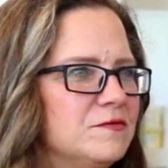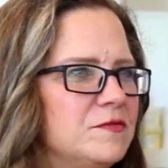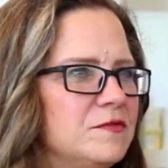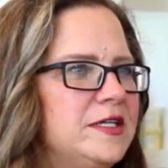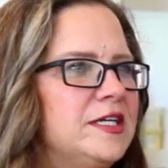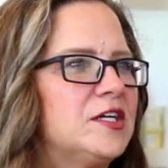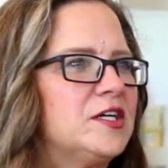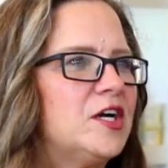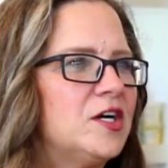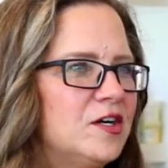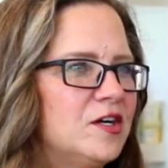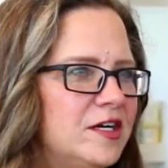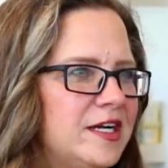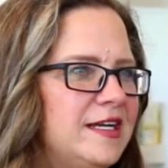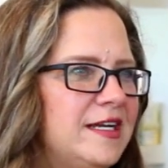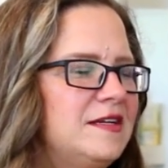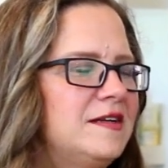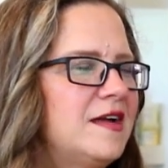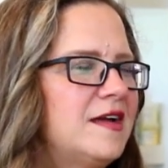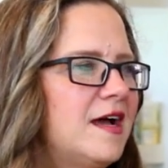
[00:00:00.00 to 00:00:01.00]

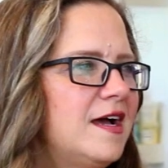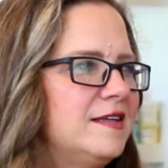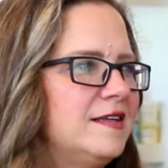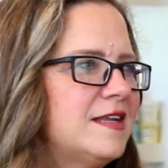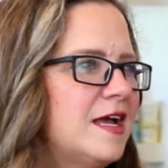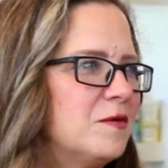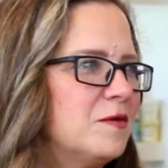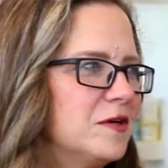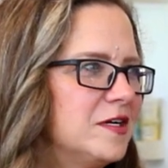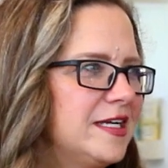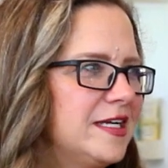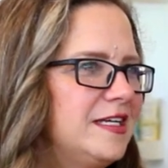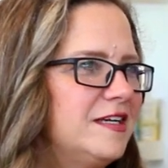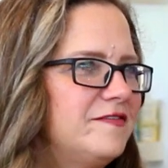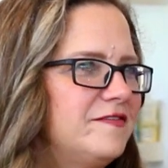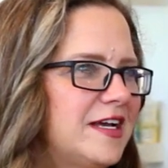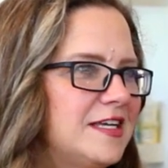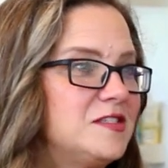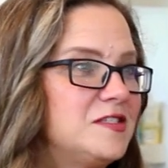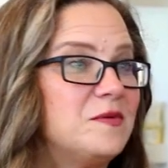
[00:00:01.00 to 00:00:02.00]
reoccurring uh, networking
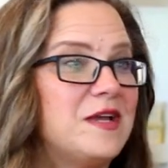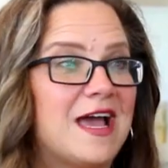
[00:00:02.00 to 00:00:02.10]
events.